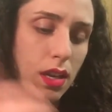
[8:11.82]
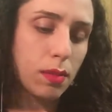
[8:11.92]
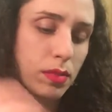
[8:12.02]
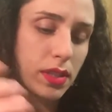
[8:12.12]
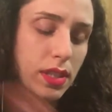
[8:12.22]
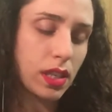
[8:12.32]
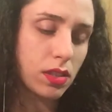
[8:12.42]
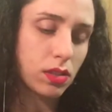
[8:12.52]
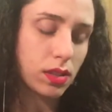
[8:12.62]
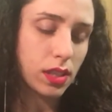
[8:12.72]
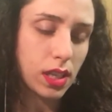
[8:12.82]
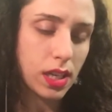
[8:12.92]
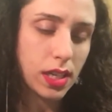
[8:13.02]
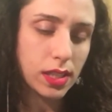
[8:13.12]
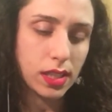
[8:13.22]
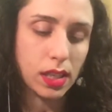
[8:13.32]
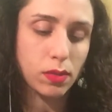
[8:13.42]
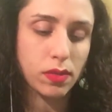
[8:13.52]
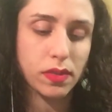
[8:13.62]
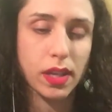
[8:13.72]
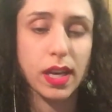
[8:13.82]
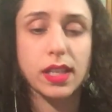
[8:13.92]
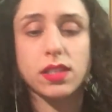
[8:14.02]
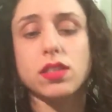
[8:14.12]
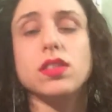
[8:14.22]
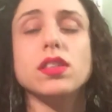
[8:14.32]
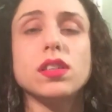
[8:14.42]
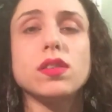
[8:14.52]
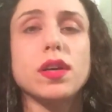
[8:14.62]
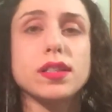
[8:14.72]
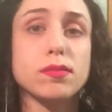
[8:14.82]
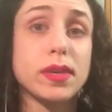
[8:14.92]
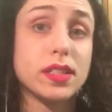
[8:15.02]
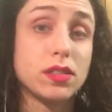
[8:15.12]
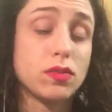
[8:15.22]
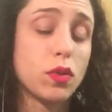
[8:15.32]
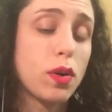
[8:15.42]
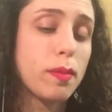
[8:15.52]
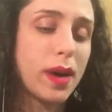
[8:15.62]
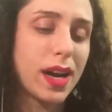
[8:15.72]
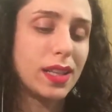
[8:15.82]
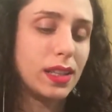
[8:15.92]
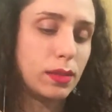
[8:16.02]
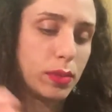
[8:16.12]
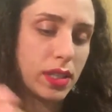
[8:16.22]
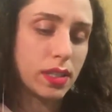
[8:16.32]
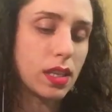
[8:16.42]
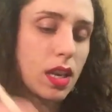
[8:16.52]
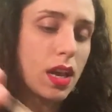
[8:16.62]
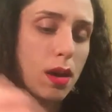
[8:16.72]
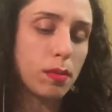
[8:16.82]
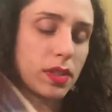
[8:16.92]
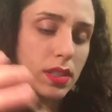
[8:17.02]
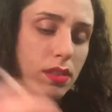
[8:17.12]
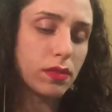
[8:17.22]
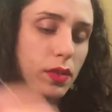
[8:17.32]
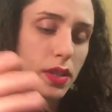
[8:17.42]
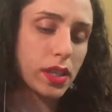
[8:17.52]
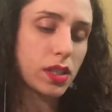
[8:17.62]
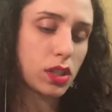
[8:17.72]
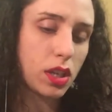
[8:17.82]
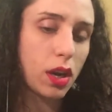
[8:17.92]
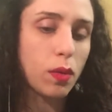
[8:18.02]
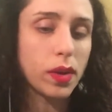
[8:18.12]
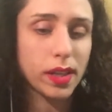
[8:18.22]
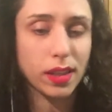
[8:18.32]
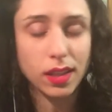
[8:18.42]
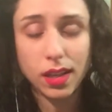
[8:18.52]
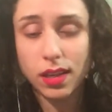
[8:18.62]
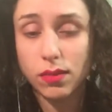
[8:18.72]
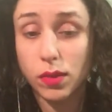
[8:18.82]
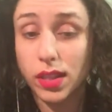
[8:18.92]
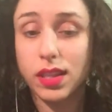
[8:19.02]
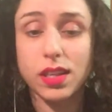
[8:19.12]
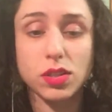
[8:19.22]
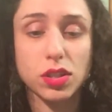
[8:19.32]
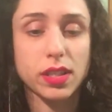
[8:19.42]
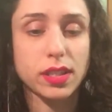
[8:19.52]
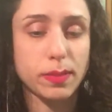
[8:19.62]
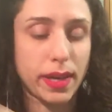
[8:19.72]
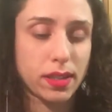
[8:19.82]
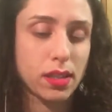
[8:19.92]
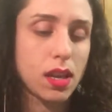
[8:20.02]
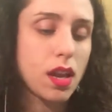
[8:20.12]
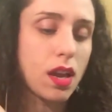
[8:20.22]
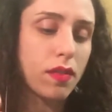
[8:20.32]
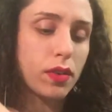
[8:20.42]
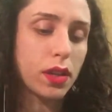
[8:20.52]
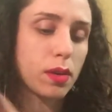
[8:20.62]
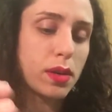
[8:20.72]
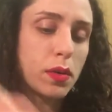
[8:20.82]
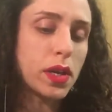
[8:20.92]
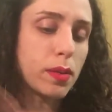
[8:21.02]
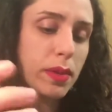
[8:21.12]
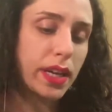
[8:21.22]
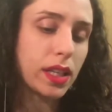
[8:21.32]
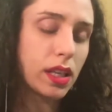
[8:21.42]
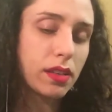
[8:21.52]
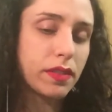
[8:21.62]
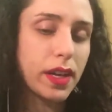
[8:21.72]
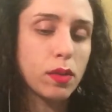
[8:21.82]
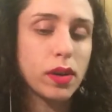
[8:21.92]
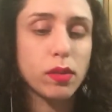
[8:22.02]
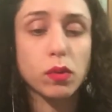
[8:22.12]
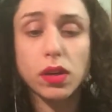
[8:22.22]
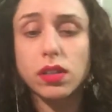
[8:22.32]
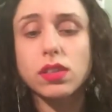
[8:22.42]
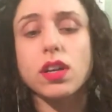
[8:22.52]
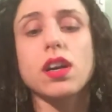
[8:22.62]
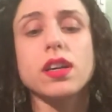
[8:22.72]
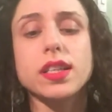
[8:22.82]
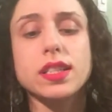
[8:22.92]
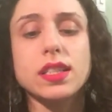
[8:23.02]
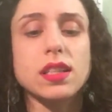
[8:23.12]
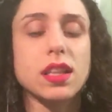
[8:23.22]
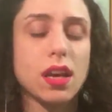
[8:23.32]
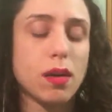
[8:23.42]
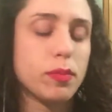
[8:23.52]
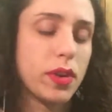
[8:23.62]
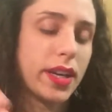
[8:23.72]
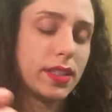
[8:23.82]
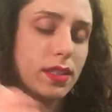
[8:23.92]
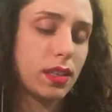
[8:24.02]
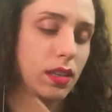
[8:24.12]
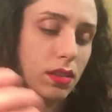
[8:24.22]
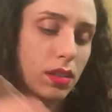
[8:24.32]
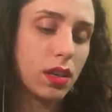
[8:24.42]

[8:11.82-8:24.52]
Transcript: Please, angels and guides, anyone from the highest good who has a message for my Libras, please come forward and share what they should expect for the coming week by clarifying why the World card is in the upright here.